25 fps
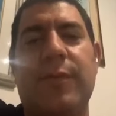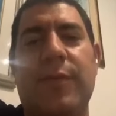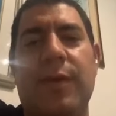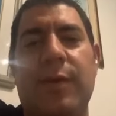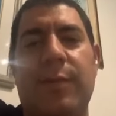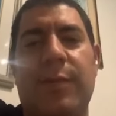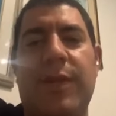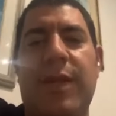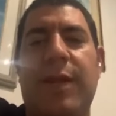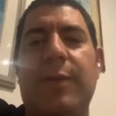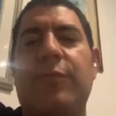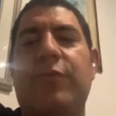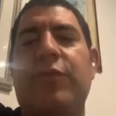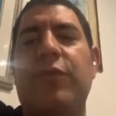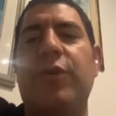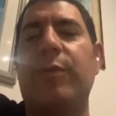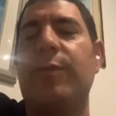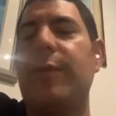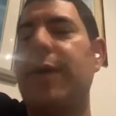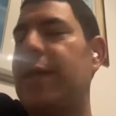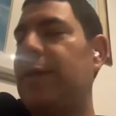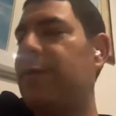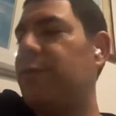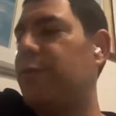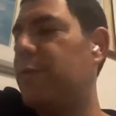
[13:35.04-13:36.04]
But I'm sure
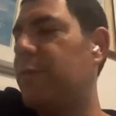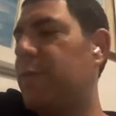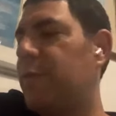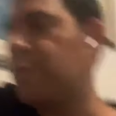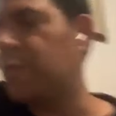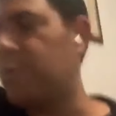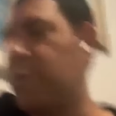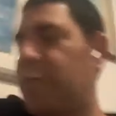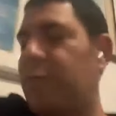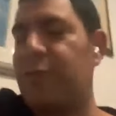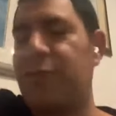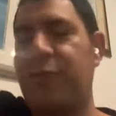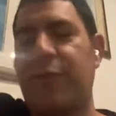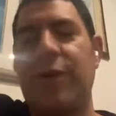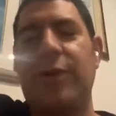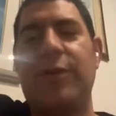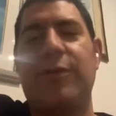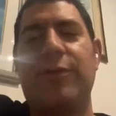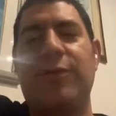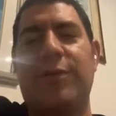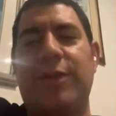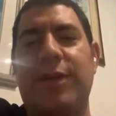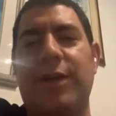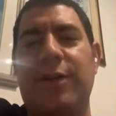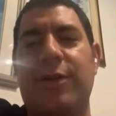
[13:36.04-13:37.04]
many women would prefer to
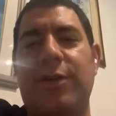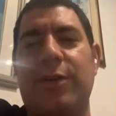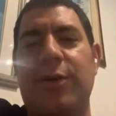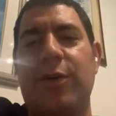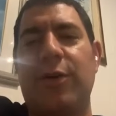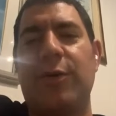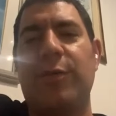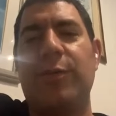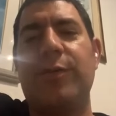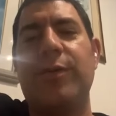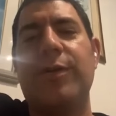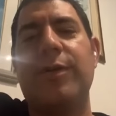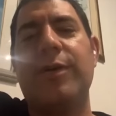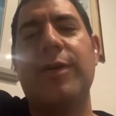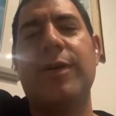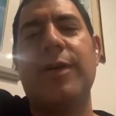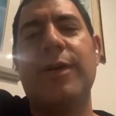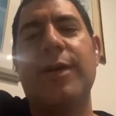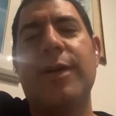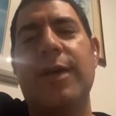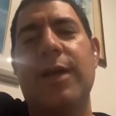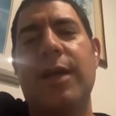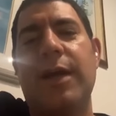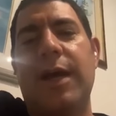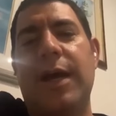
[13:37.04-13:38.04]
stay at home.
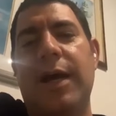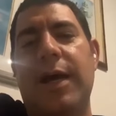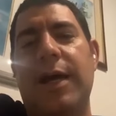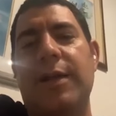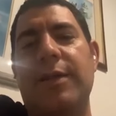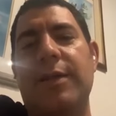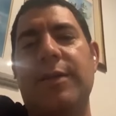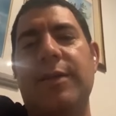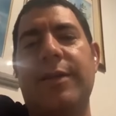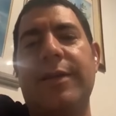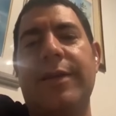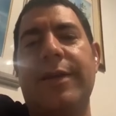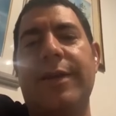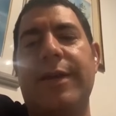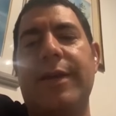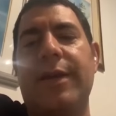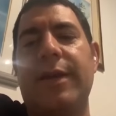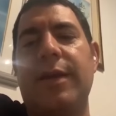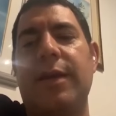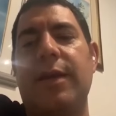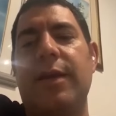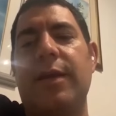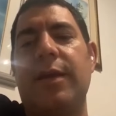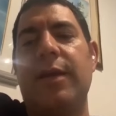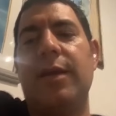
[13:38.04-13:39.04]
And
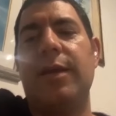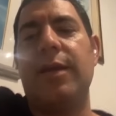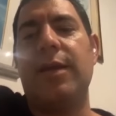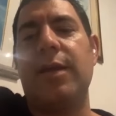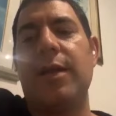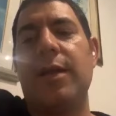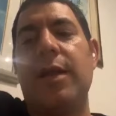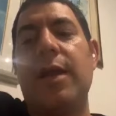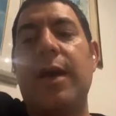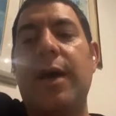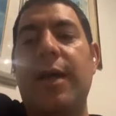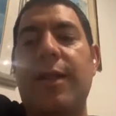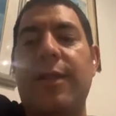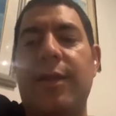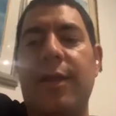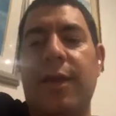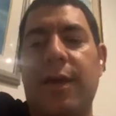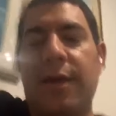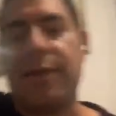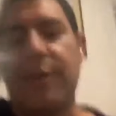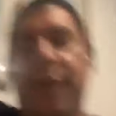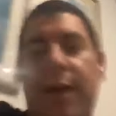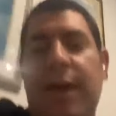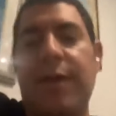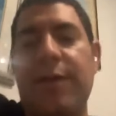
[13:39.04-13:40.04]
the
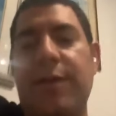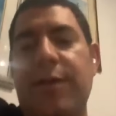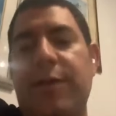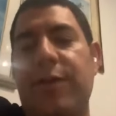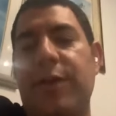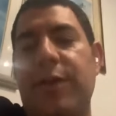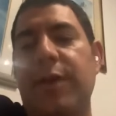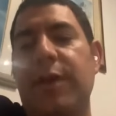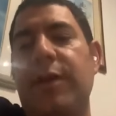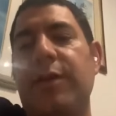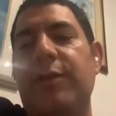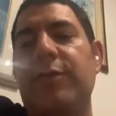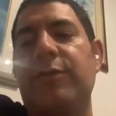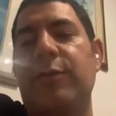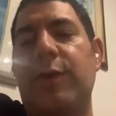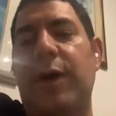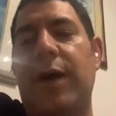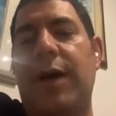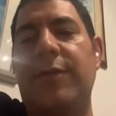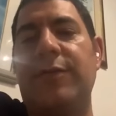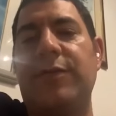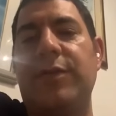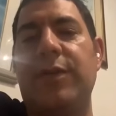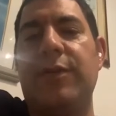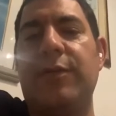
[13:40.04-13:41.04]
other thing is,
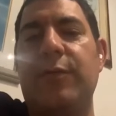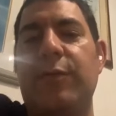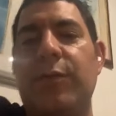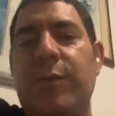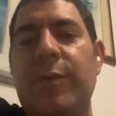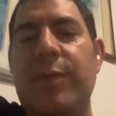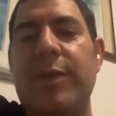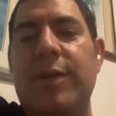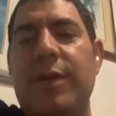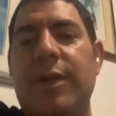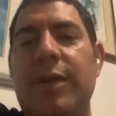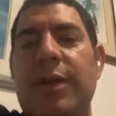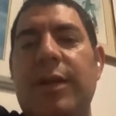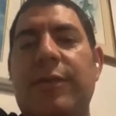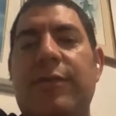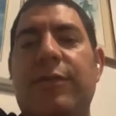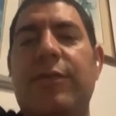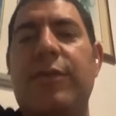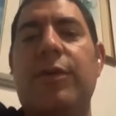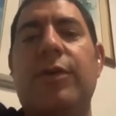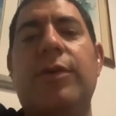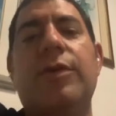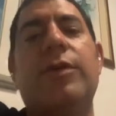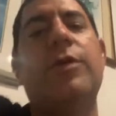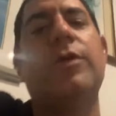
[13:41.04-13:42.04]
after the women
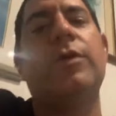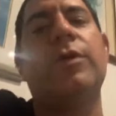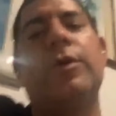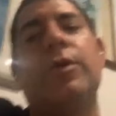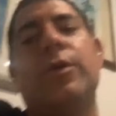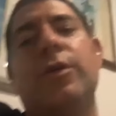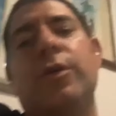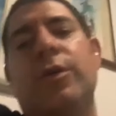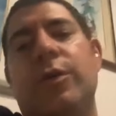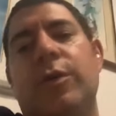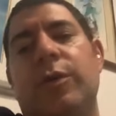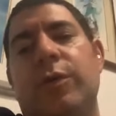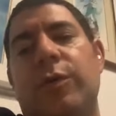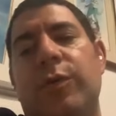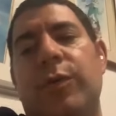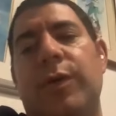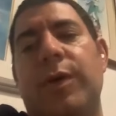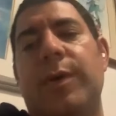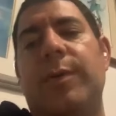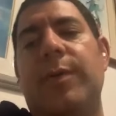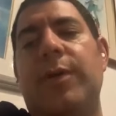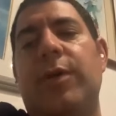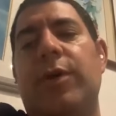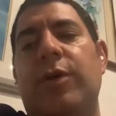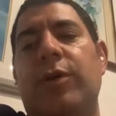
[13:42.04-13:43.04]
deliver, we are
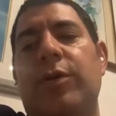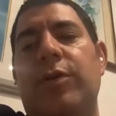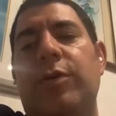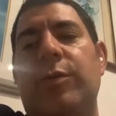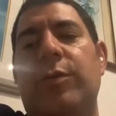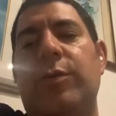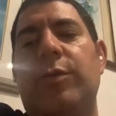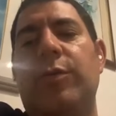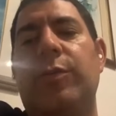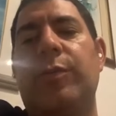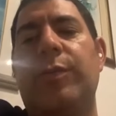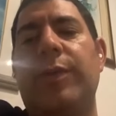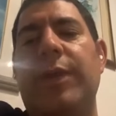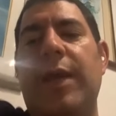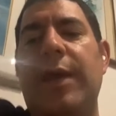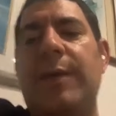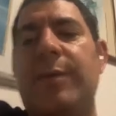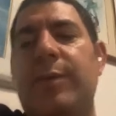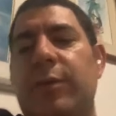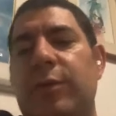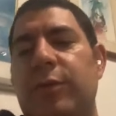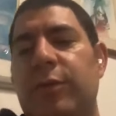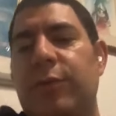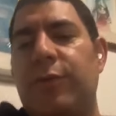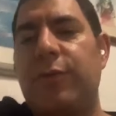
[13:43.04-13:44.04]
going to be
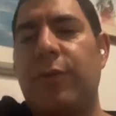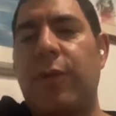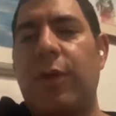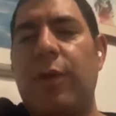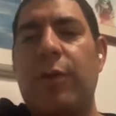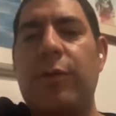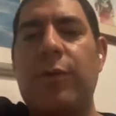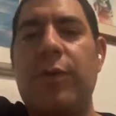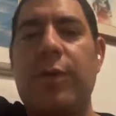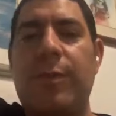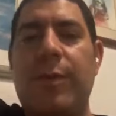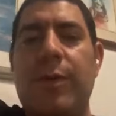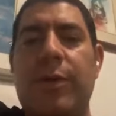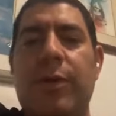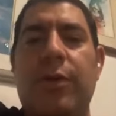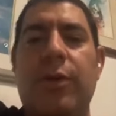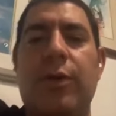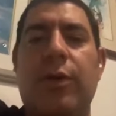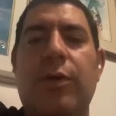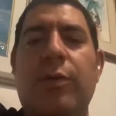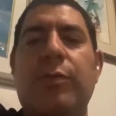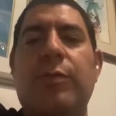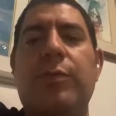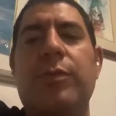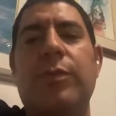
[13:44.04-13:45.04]
able to follow them at
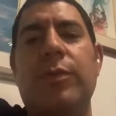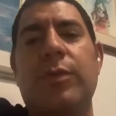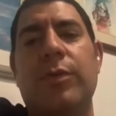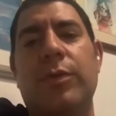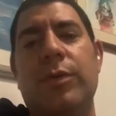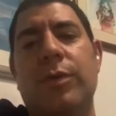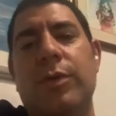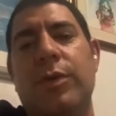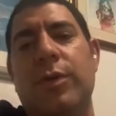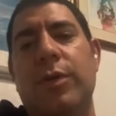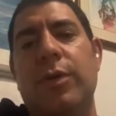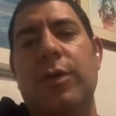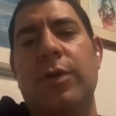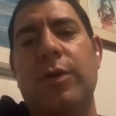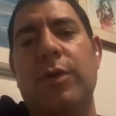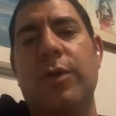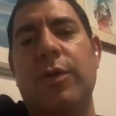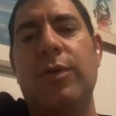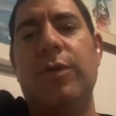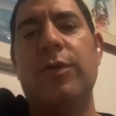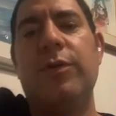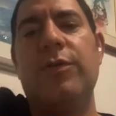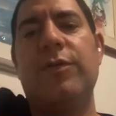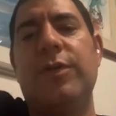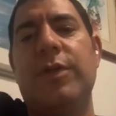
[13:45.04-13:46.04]
home
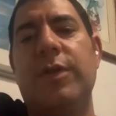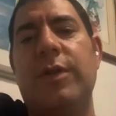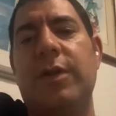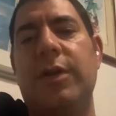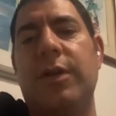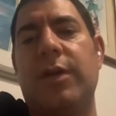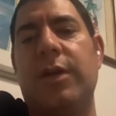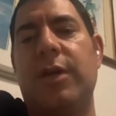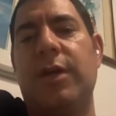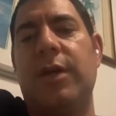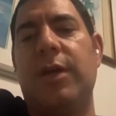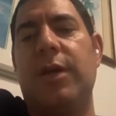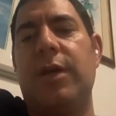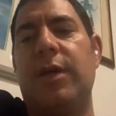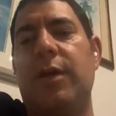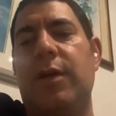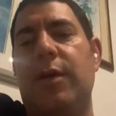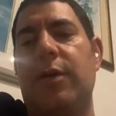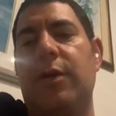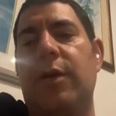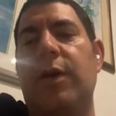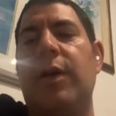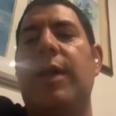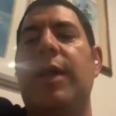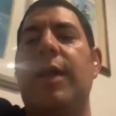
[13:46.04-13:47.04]
using,
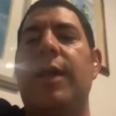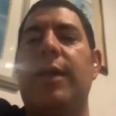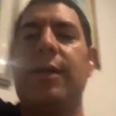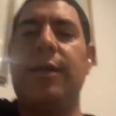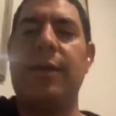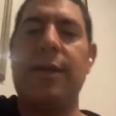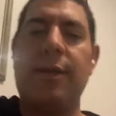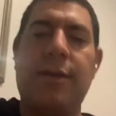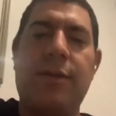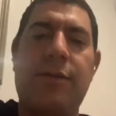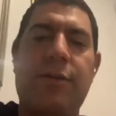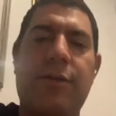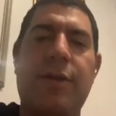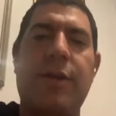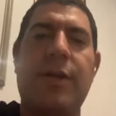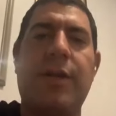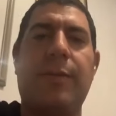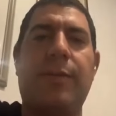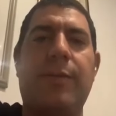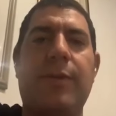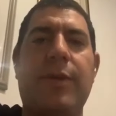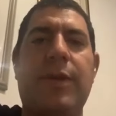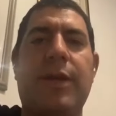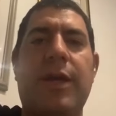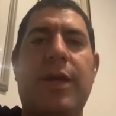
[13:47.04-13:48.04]
again, an internet
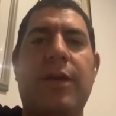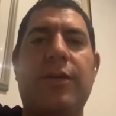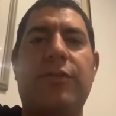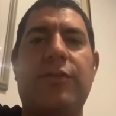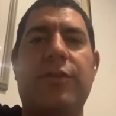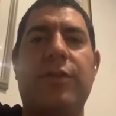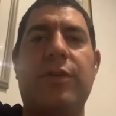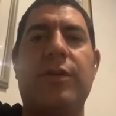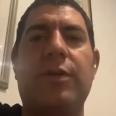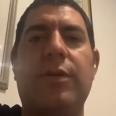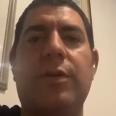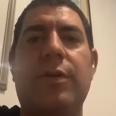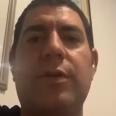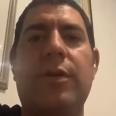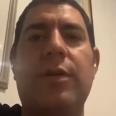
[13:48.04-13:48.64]
application